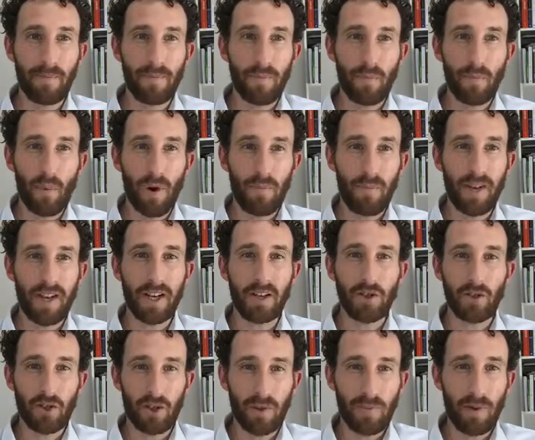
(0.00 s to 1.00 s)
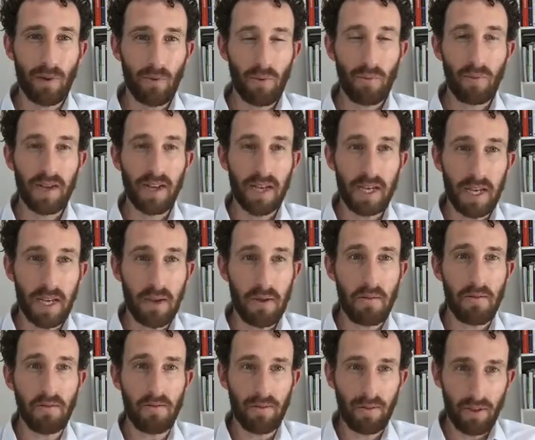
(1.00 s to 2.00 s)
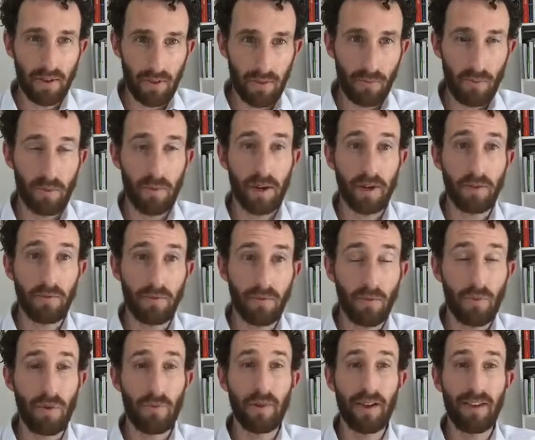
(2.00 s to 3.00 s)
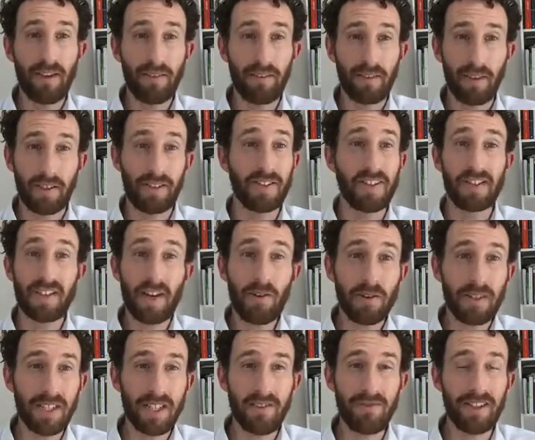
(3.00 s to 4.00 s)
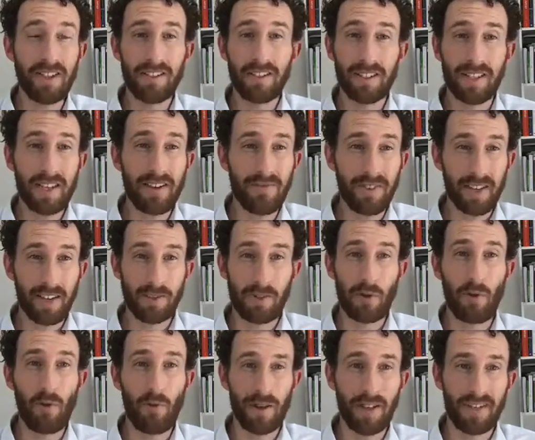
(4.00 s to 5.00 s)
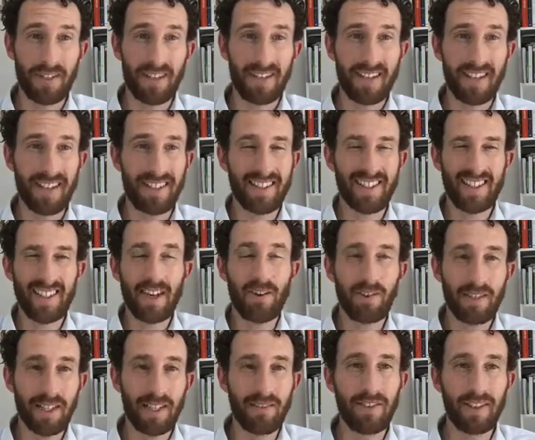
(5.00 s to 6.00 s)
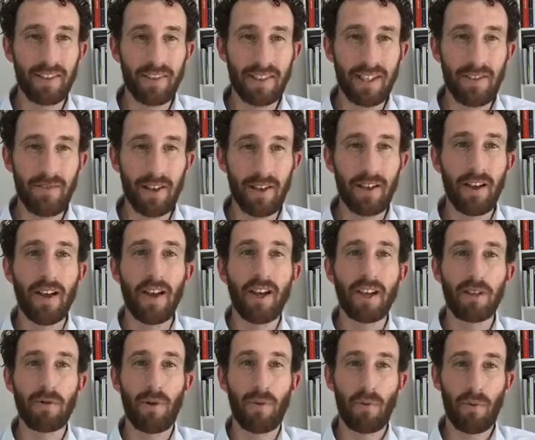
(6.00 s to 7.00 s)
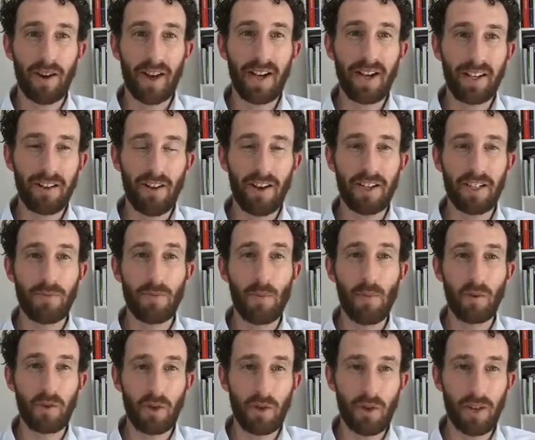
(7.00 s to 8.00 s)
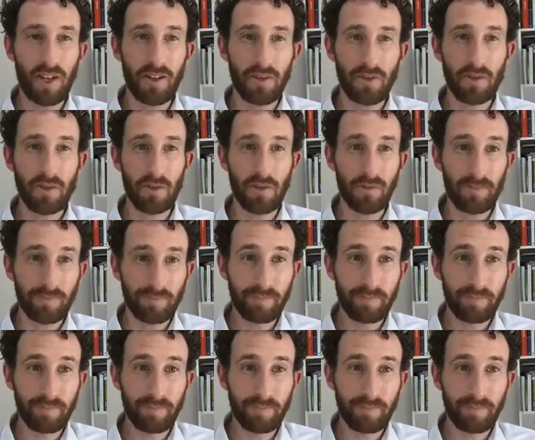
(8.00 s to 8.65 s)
when we contribute, when we give, like the secret to living is giving, as corny as it sounds, the secret to living is giving. So when we recognize and when we tune into,